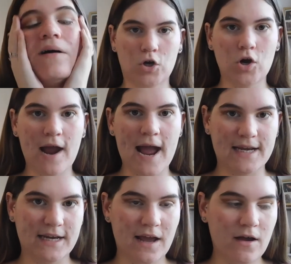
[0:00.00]

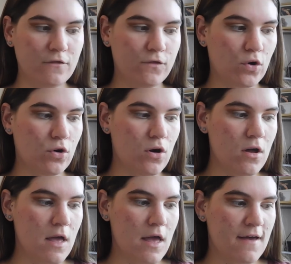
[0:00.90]
Alright, now
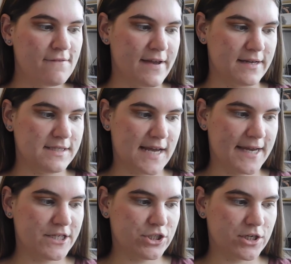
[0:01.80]
for
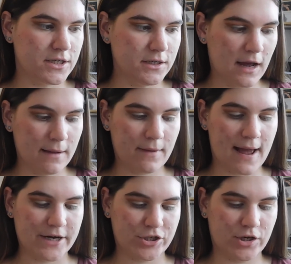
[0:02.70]
foundation, I'm
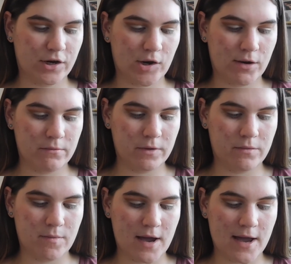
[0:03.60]
actually going to go in
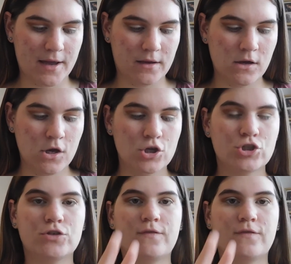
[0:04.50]
with my Too